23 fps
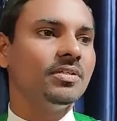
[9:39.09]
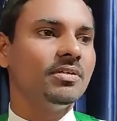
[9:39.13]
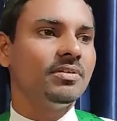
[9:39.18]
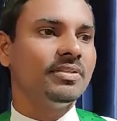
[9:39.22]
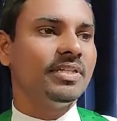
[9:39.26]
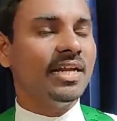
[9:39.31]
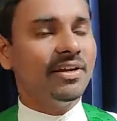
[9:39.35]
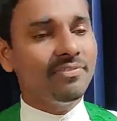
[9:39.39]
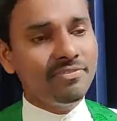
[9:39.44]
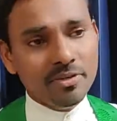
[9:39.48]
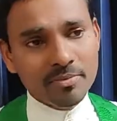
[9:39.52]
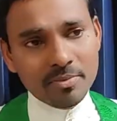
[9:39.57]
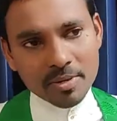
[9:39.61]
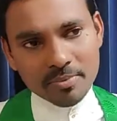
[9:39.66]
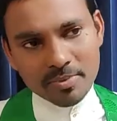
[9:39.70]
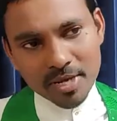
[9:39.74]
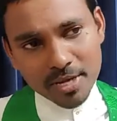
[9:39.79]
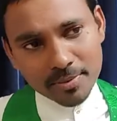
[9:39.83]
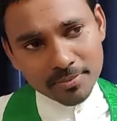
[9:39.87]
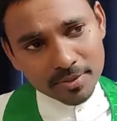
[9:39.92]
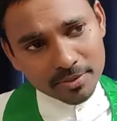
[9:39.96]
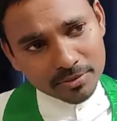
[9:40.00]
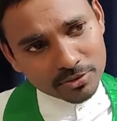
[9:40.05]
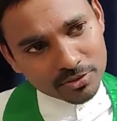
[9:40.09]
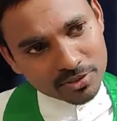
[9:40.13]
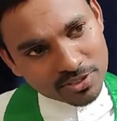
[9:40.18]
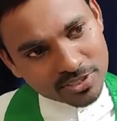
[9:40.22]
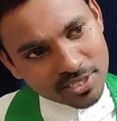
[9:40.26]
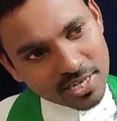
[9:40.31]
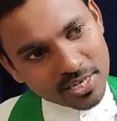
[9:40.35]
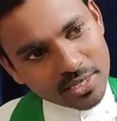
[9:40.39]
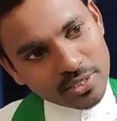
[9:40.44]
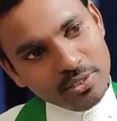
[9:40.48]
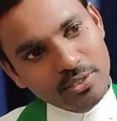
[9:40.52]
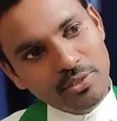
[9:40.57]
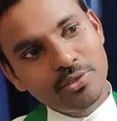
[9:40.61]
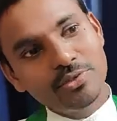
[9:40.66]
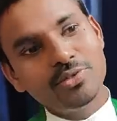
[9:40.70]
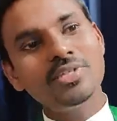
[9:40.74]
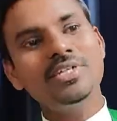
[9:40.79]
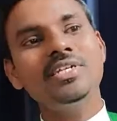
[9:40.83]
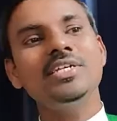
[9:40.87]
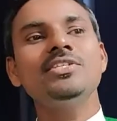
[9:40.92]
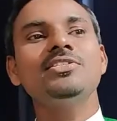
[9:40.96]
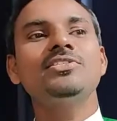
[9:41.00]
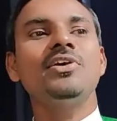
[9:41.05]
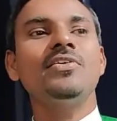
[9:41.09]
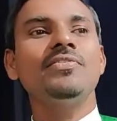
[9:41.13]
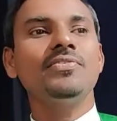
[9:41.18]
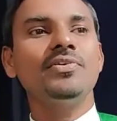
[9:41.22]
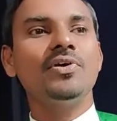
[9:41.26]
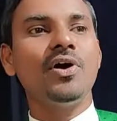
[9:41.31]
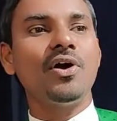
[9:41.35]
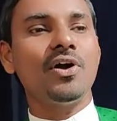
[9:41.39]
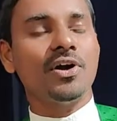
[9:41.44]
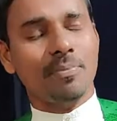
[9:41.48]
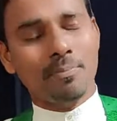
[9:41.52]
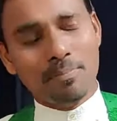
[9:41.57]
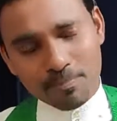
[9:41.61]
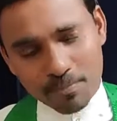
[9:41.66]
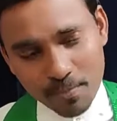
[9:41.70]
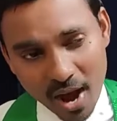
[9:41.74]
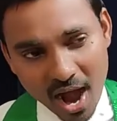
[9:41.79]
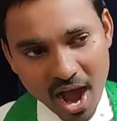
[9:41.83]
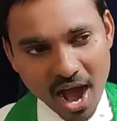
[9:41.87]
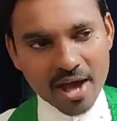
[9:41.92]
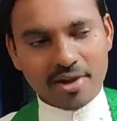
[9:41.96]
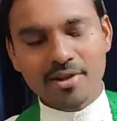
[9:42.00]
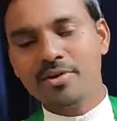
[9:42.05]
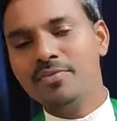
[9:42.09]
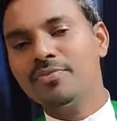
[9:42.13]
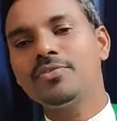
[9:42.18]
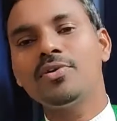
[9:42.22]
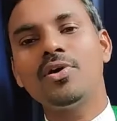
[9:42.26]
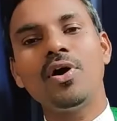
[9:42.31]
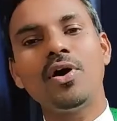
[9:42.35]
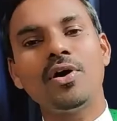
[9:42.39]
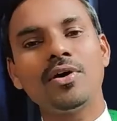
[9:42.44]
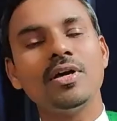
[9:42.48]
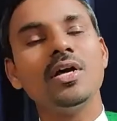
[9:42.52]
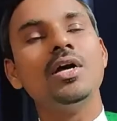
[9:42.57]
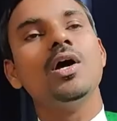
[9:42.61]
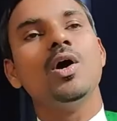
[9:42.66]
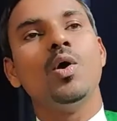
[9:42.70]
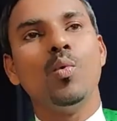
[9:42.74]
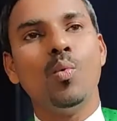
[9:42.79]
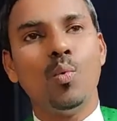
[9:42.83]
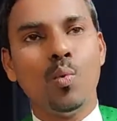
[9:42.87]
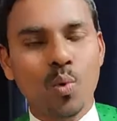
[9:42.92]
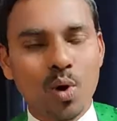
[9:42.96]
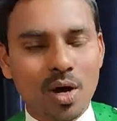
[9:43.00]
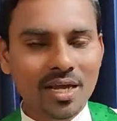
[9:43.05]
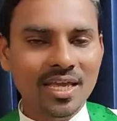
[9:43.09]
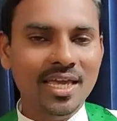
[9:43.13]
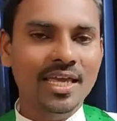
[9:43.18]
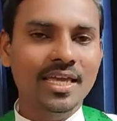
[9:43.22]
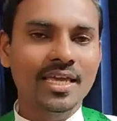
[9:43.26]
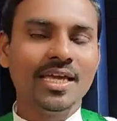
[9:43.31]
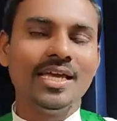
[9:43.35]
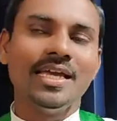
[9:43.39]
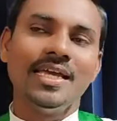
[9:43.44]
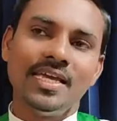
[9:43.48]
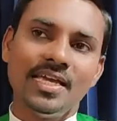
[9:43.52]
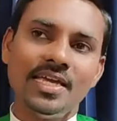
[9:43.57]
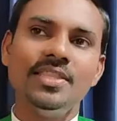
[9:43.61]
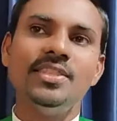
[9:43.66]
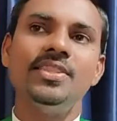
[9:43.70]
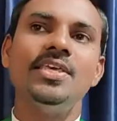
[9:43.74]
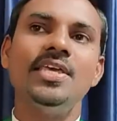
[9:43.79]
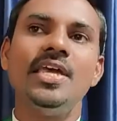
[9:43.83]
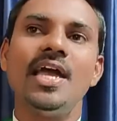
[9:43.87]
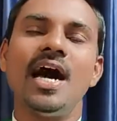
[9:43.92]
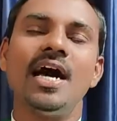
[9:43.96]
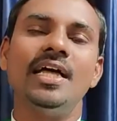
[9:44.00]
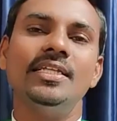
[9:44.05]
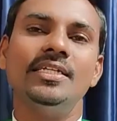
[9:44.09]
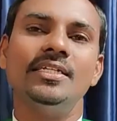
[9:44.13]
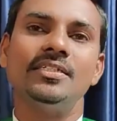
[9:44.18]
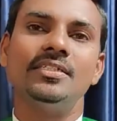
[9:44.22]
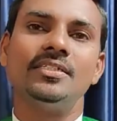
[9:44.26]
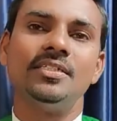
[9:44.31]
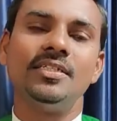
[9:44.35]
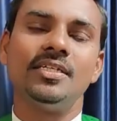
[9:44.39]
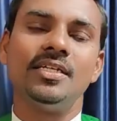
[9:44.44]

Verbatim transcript: that we may be able to see goodness of God, power of God working in the other,